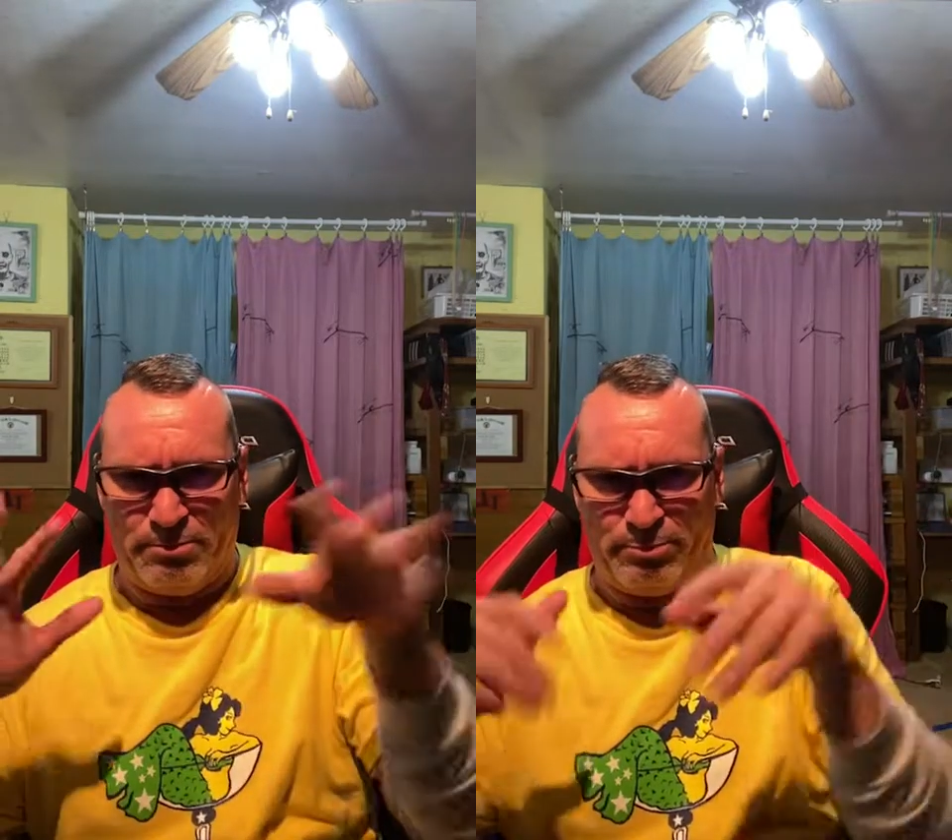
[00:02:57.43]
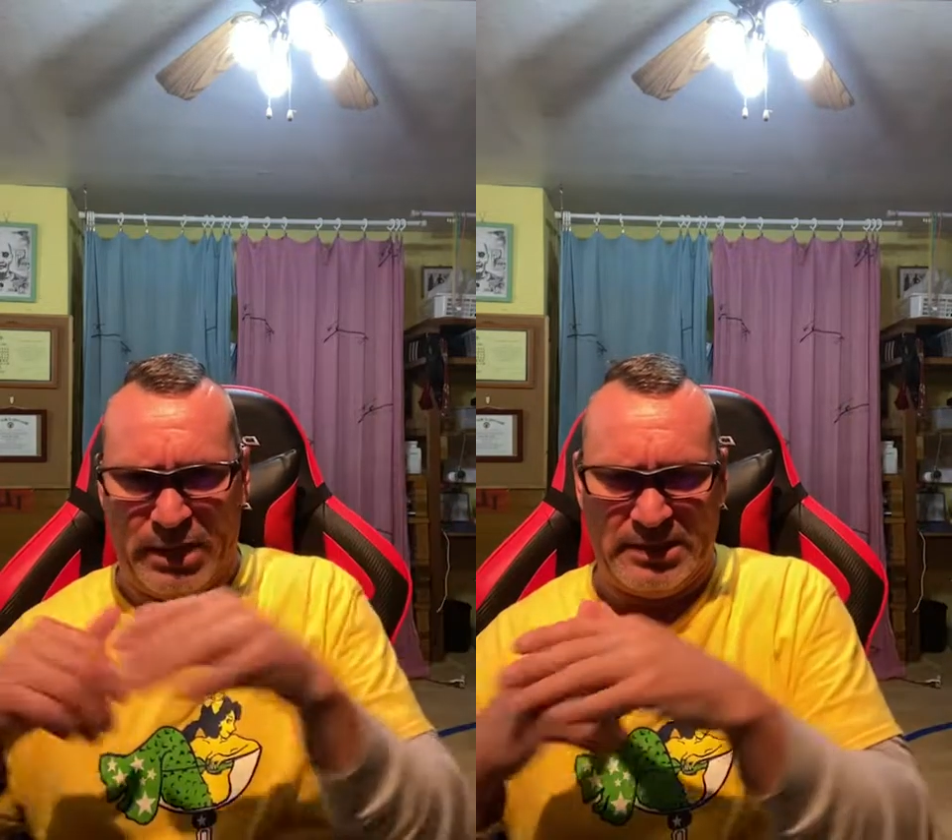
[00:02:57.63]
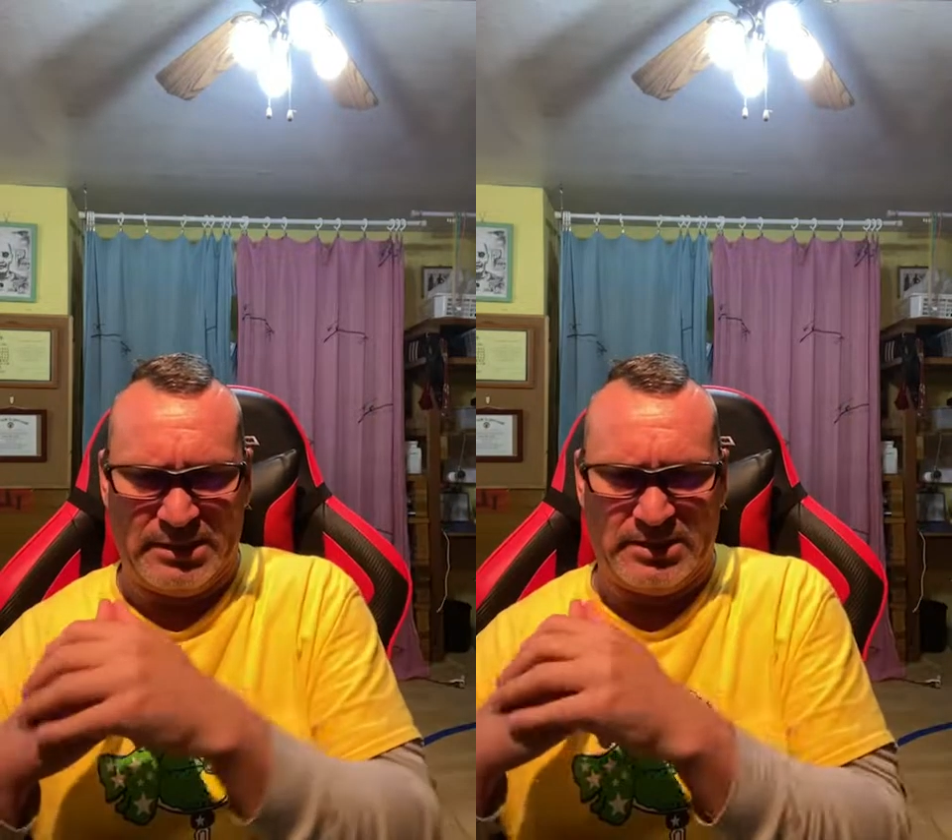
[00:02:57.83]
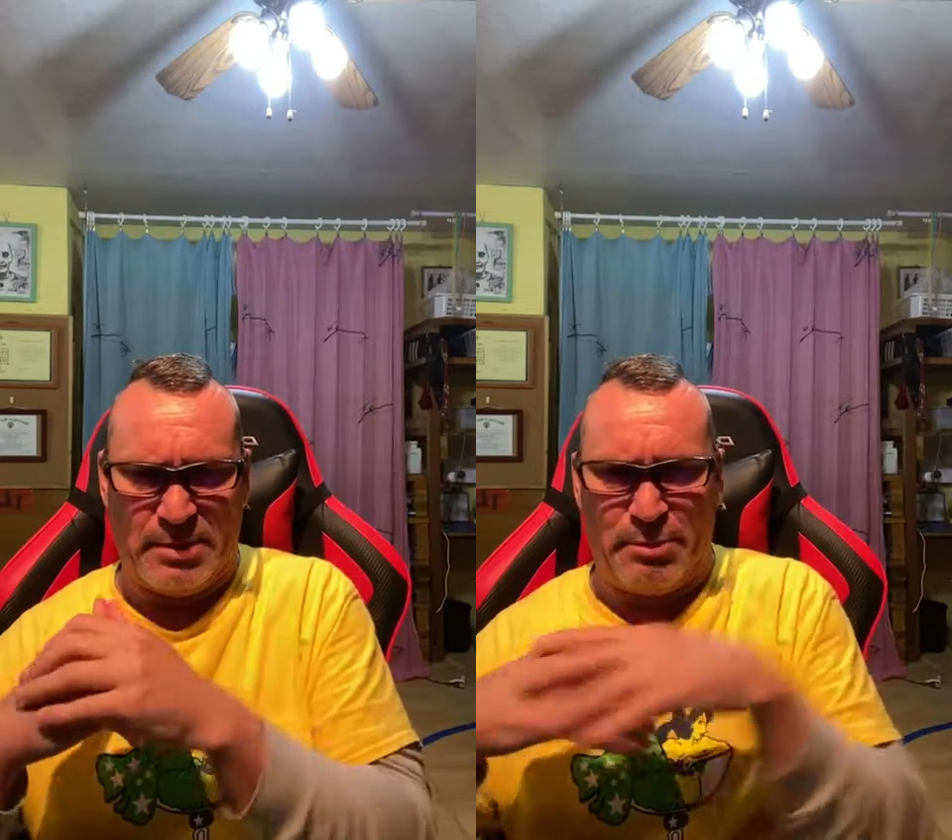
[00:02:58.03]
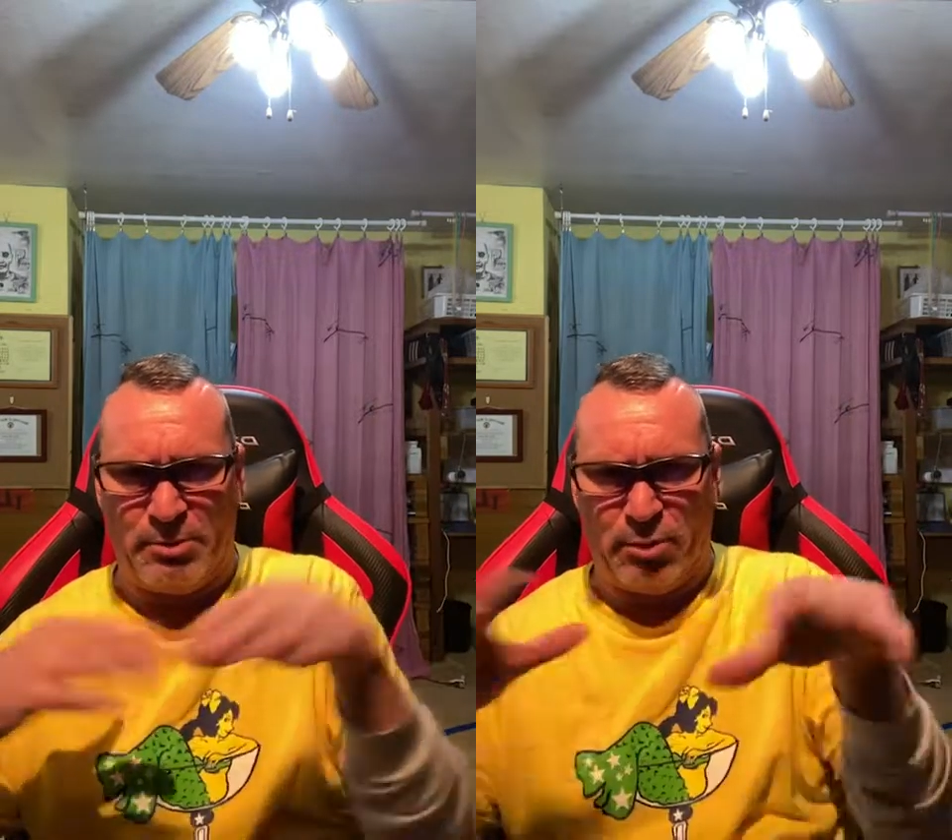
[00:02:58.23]
places
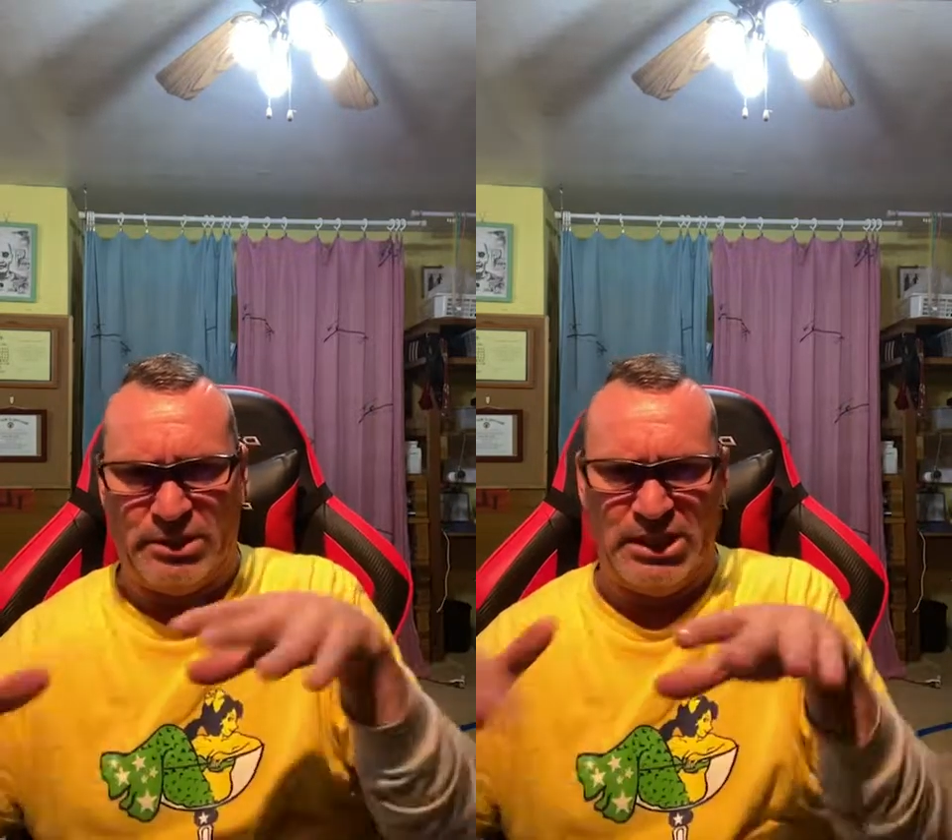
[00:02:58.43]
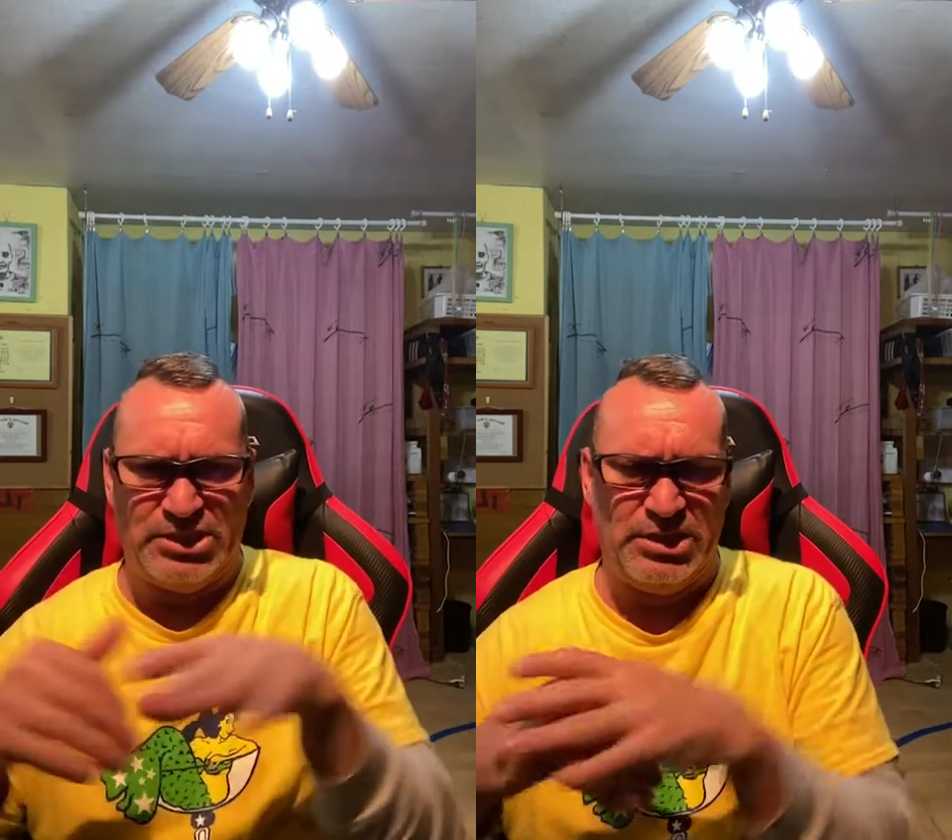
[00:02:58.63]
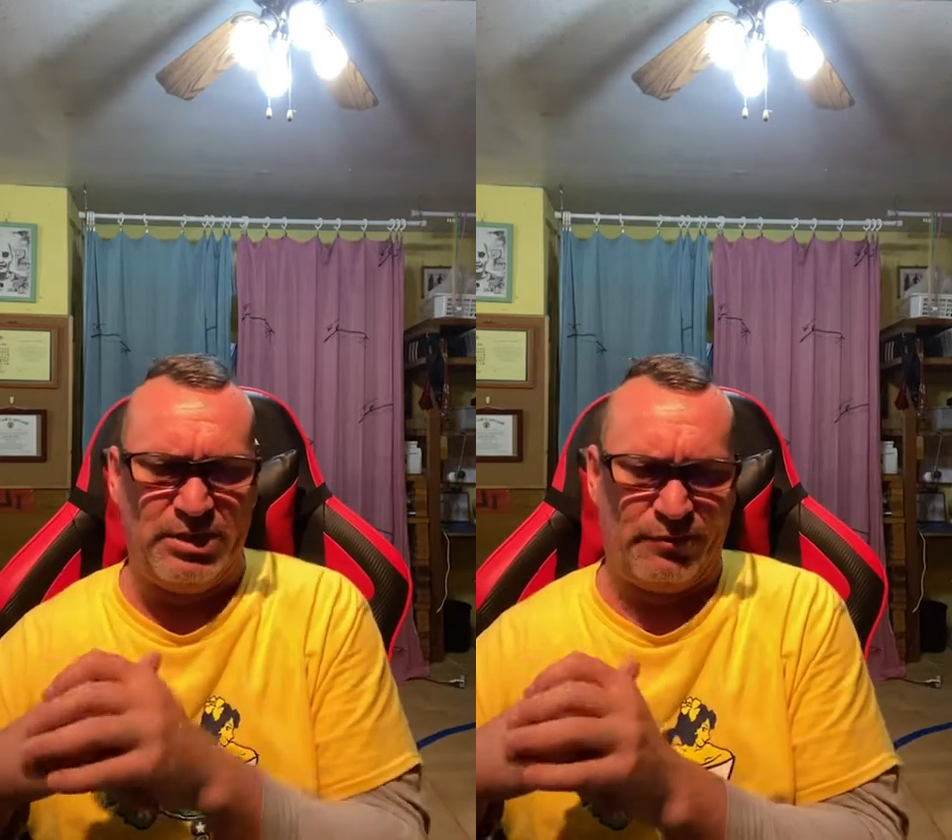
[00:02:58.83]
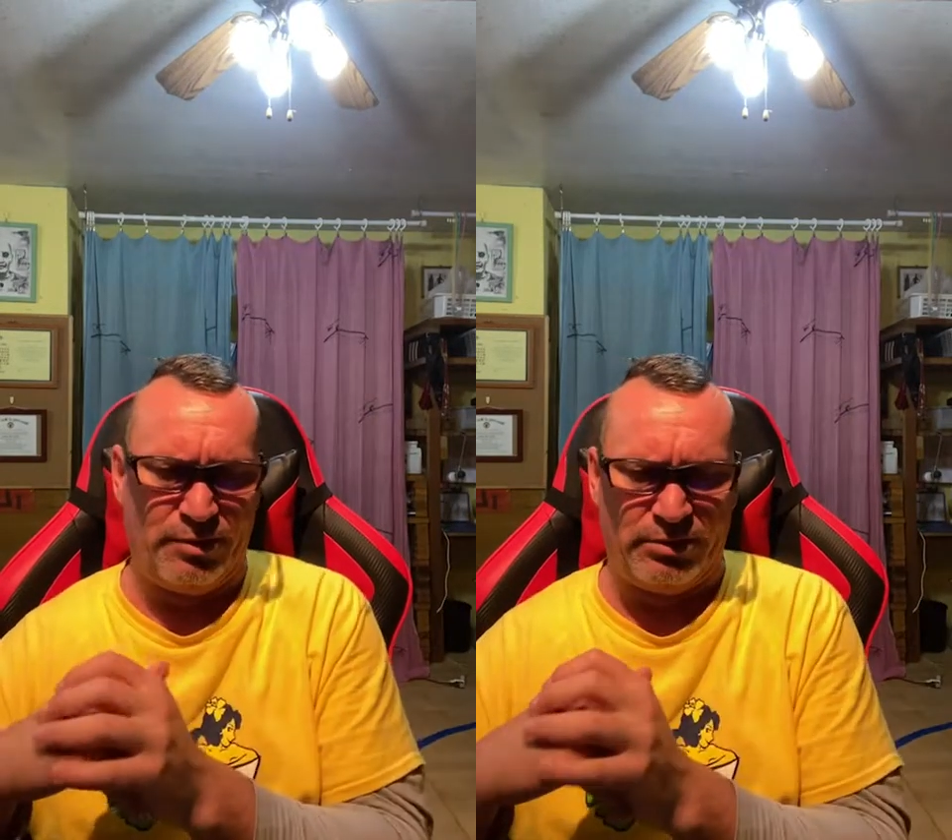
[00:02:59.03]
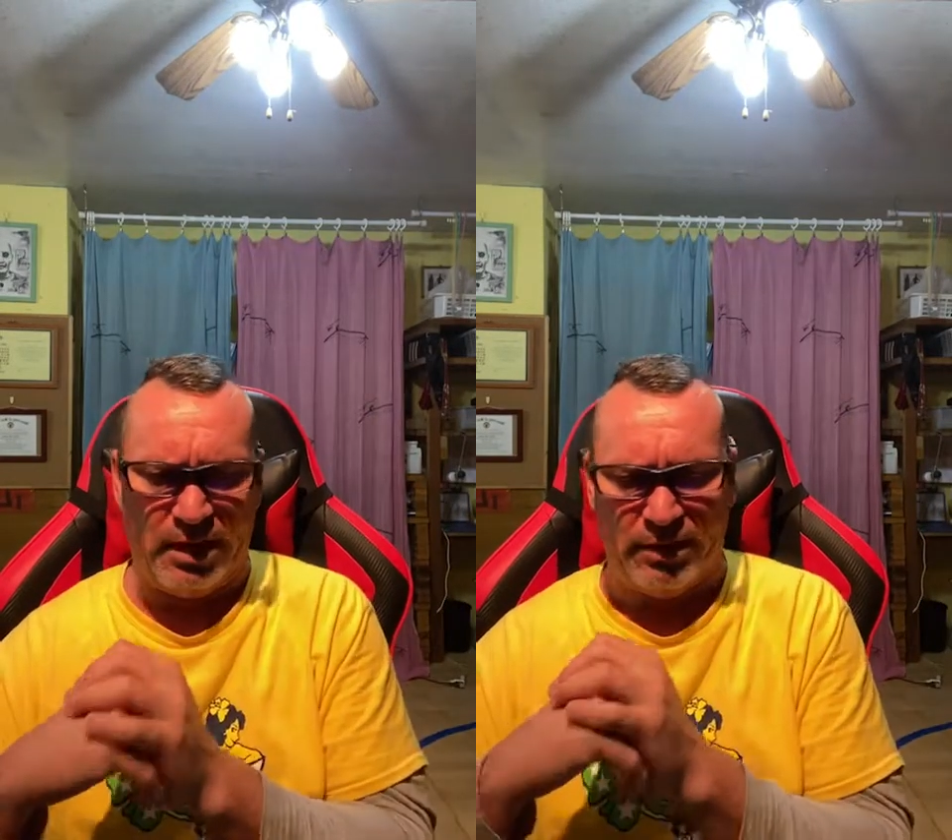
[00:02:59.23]
and people were teaching
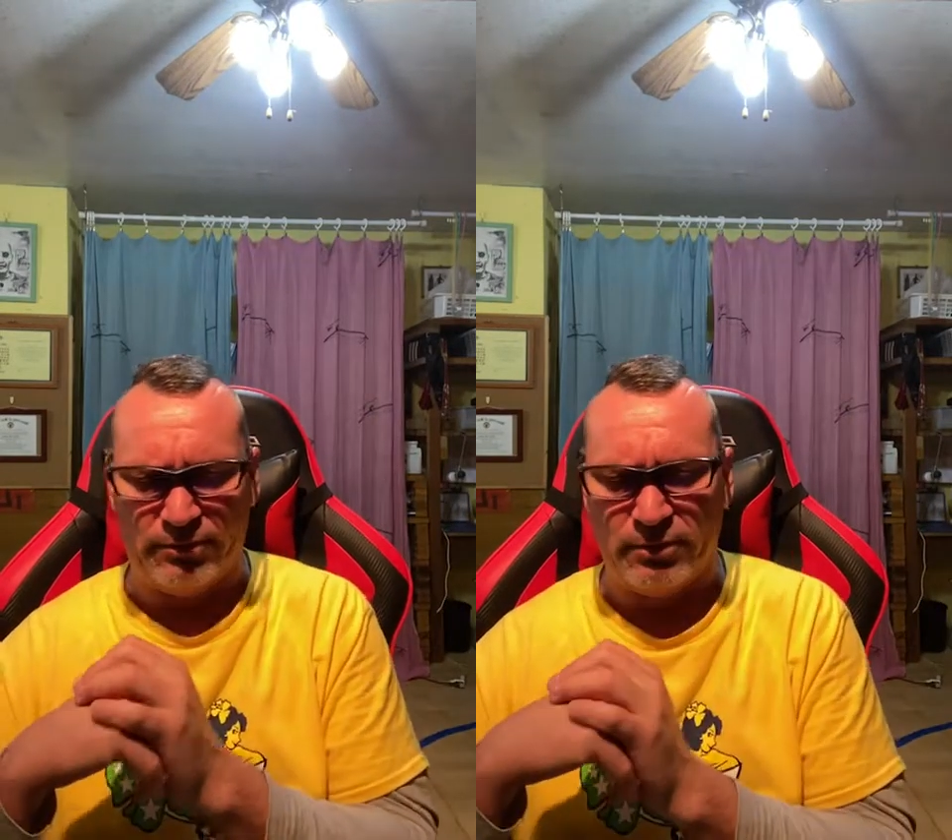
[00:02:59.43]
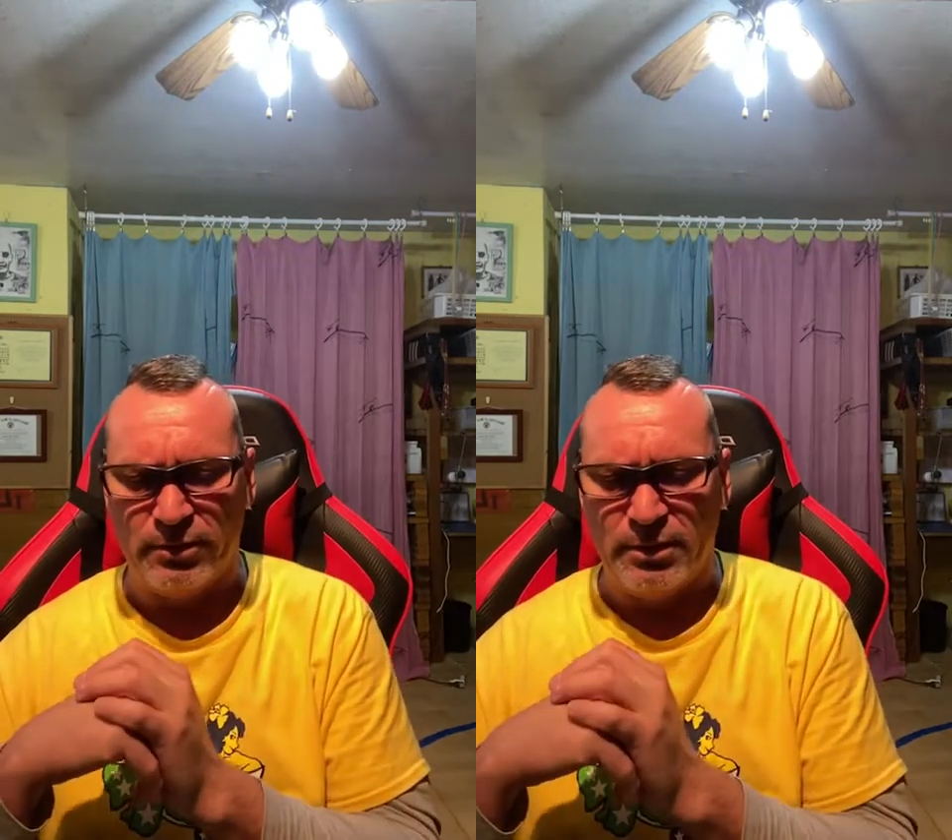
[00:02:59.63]
different things.